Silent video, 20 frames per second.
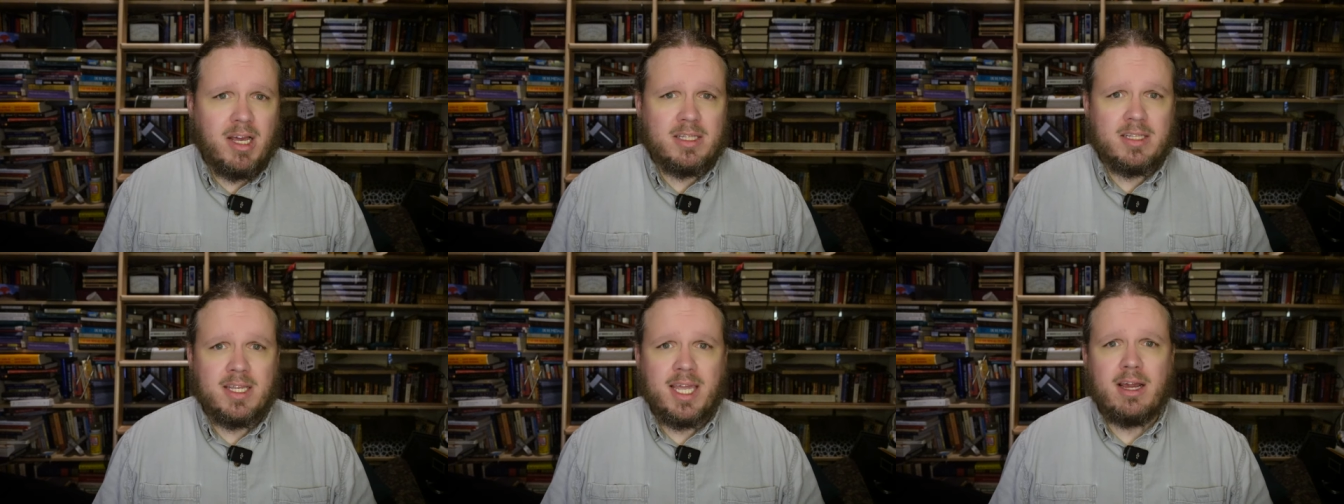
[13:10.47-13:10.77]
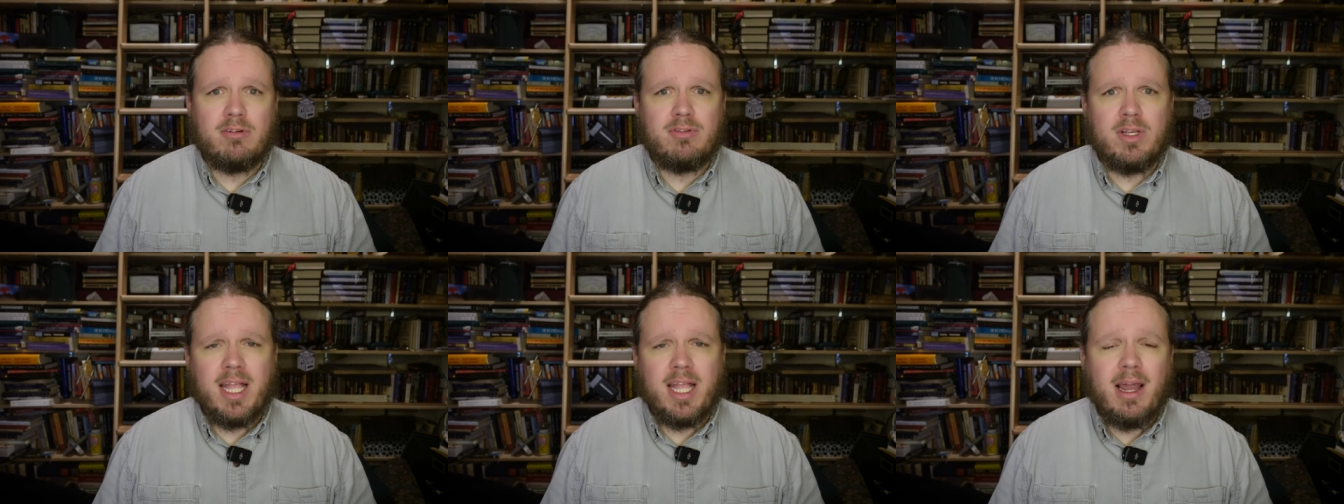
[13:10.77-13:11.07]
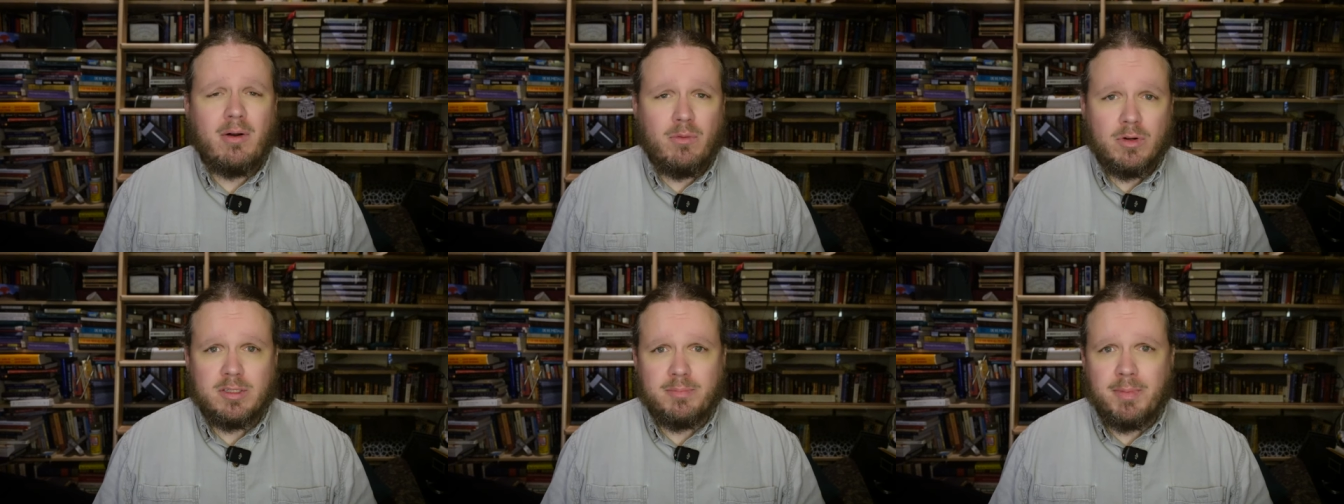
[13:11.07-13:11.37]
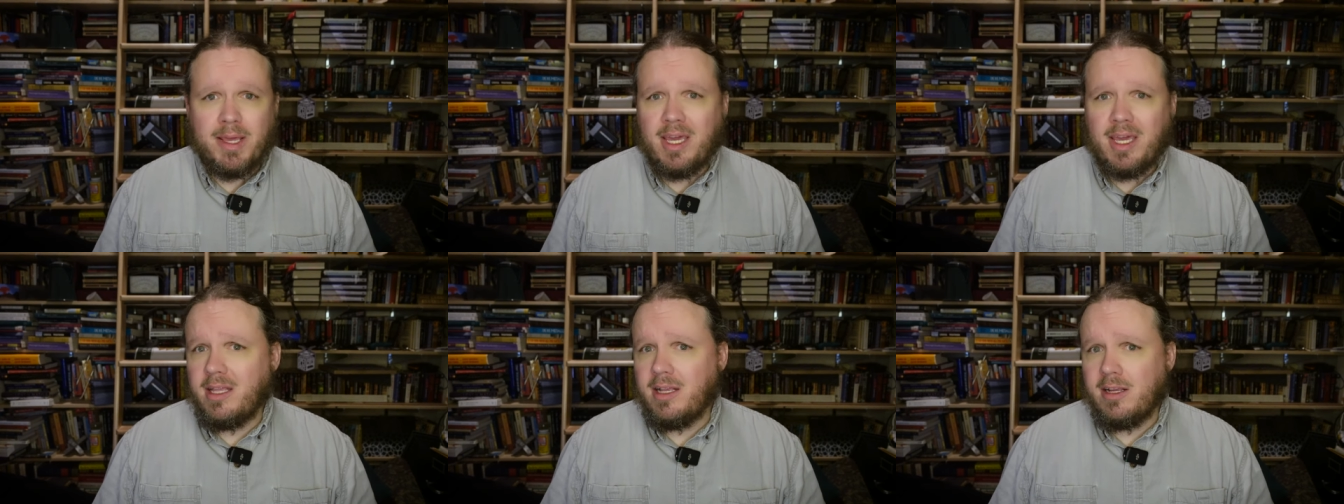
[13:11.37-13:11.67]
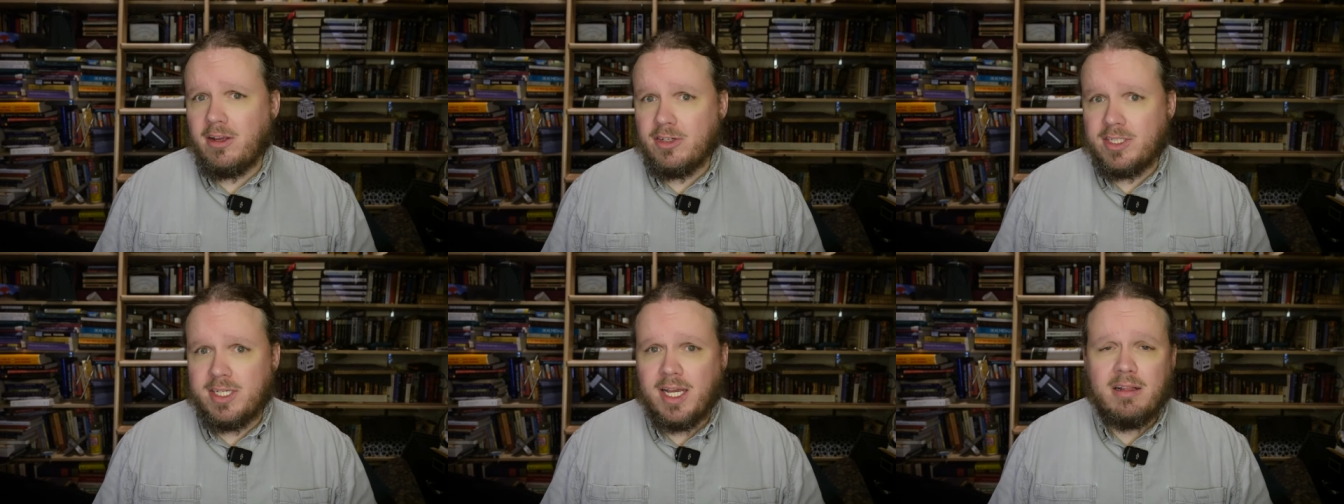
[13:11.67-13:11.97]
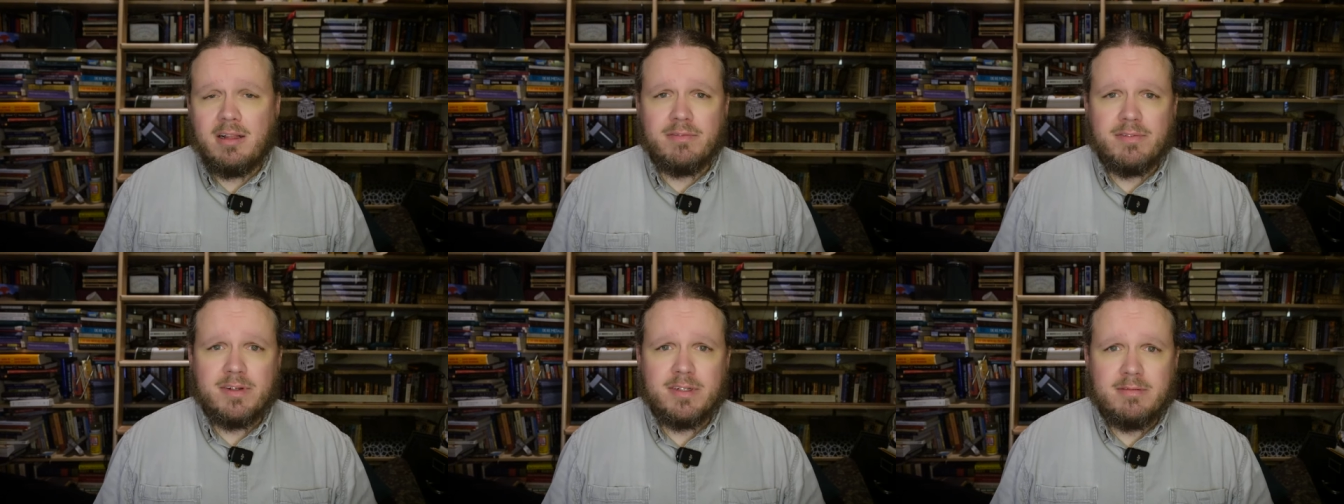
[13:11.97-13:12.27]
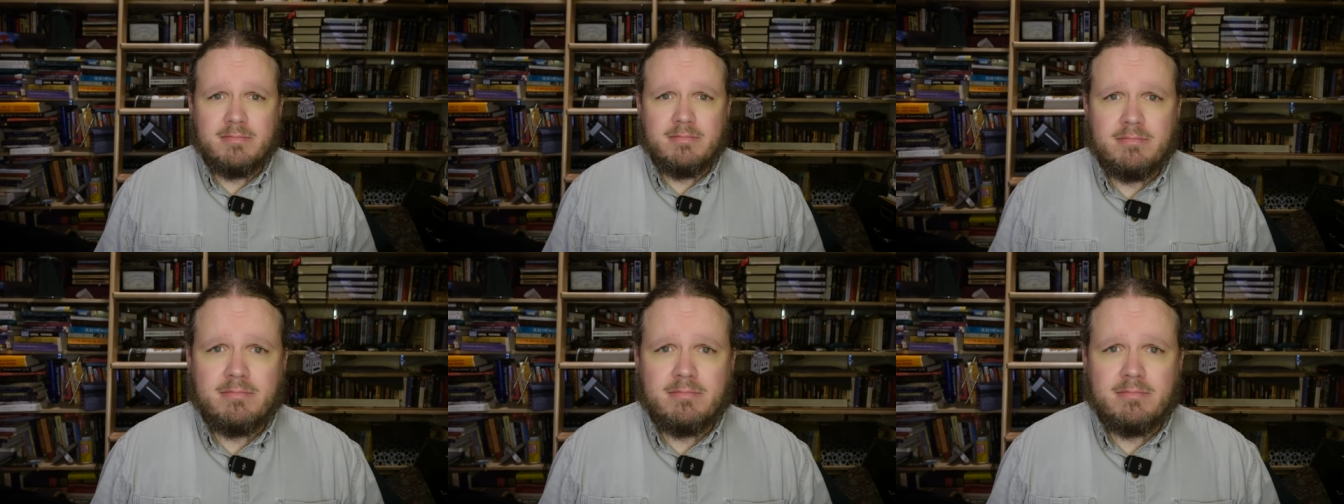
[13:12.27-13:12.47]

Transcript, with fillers: uncounted hours making it yourself?